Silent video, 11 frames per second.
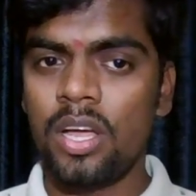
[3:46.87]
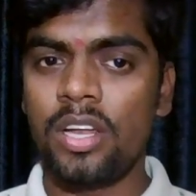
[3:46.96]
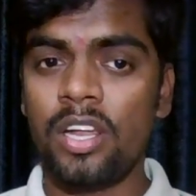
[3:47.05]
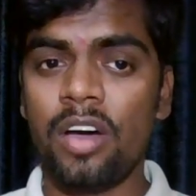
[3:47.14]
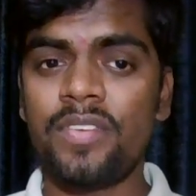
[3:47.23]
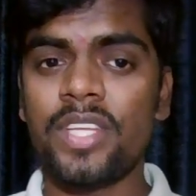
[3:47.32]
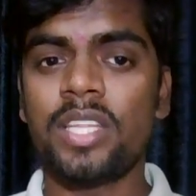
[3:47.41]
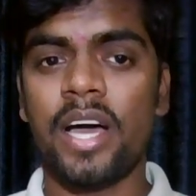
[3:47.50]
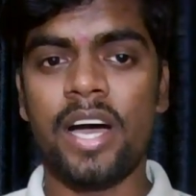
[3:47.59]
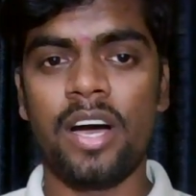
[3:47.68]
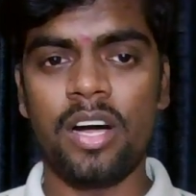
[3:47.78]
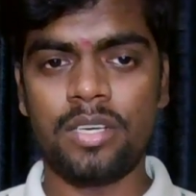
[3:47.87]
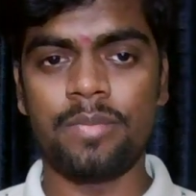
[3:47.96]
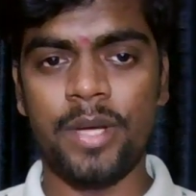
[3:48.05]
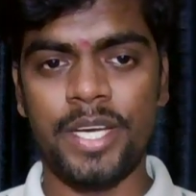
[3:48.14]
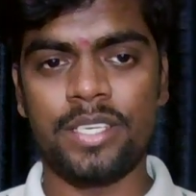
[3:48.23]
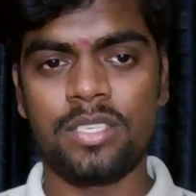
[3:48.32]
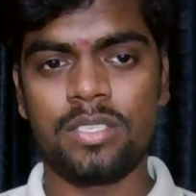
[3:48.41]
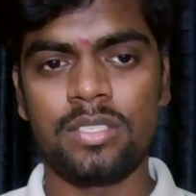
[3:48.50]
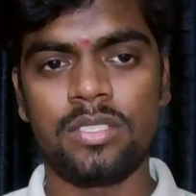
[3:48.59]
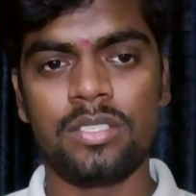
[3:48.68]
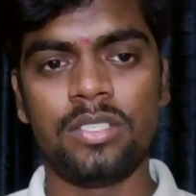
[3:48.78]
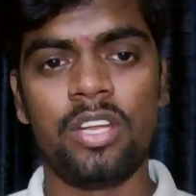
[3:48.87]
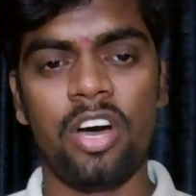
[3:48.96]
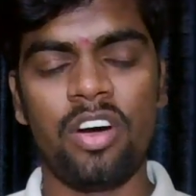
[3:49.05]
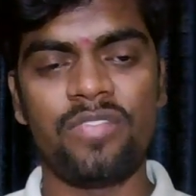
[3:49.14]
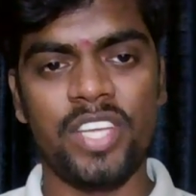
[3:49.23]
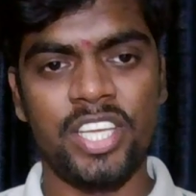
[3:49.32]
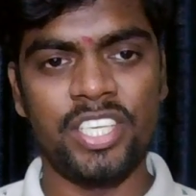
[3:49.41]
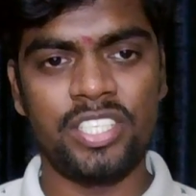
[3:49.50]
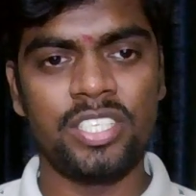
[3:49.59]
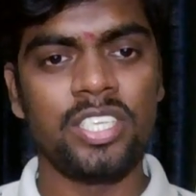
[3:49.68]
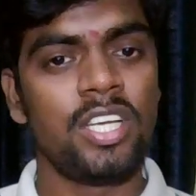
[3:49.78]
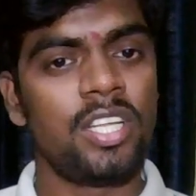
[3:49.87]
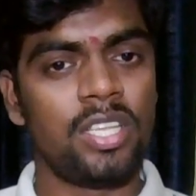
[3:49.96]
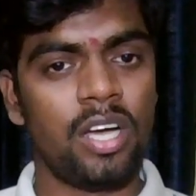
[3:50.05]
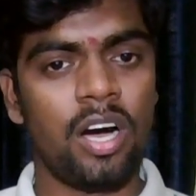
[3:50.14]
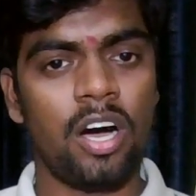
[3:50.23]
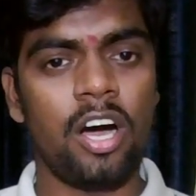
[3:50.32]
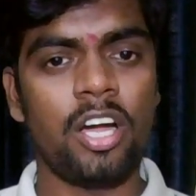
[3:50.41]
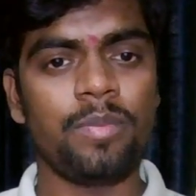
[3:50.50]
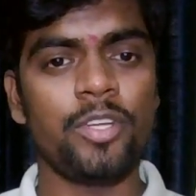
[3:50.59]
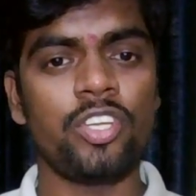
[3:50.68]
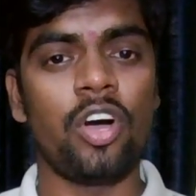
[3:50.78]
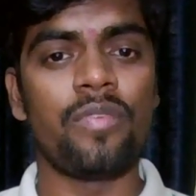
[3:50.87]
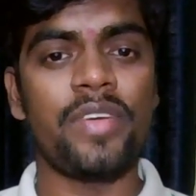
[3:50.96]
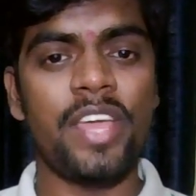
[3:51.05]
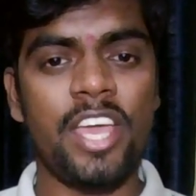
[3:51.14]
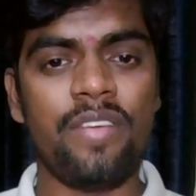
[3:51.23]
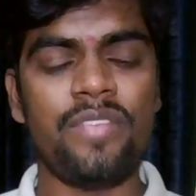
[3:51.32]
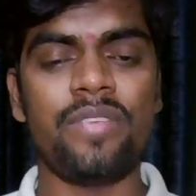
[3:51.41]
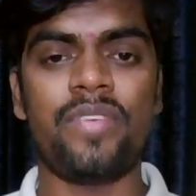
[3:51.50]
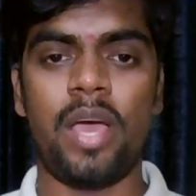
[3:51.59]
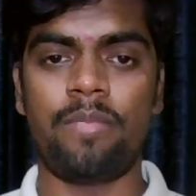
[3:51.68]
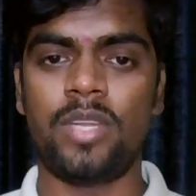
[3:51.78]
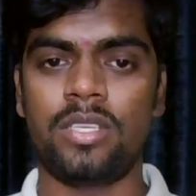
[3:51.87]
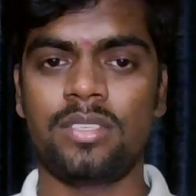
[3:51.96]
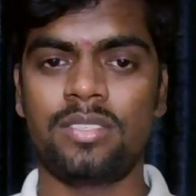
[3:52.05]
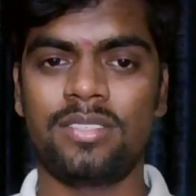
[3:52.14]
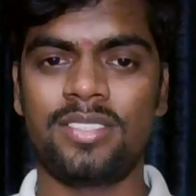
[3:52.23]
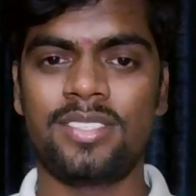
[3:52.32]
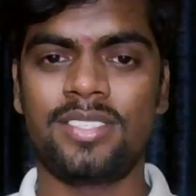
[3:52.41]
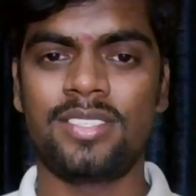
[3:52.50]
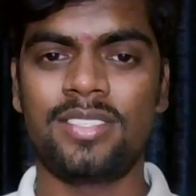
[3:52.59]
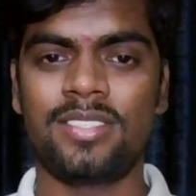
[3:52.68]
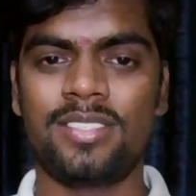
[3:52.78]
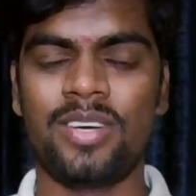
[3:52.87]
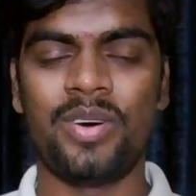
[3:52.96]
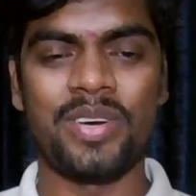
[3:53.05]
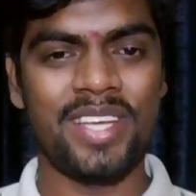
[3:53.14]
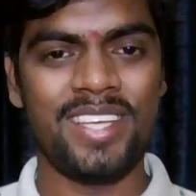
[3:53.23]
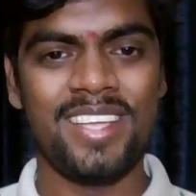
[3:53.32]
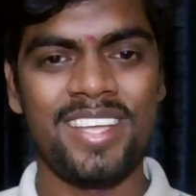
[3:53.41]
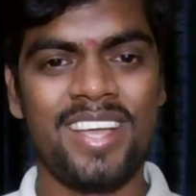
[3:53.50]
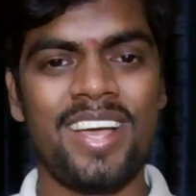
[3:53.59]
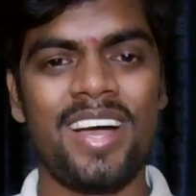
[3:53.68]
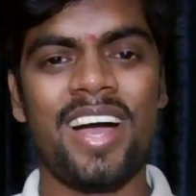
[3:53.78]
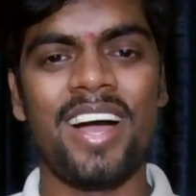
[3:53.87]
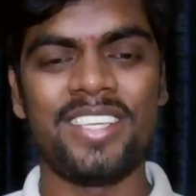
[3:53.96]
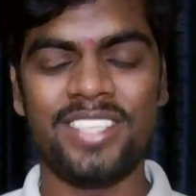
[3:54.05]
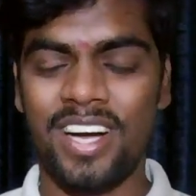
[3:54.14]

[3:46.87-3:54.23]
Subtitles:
love is the heartbeat. Love is the heartbeat of every family. Okay, I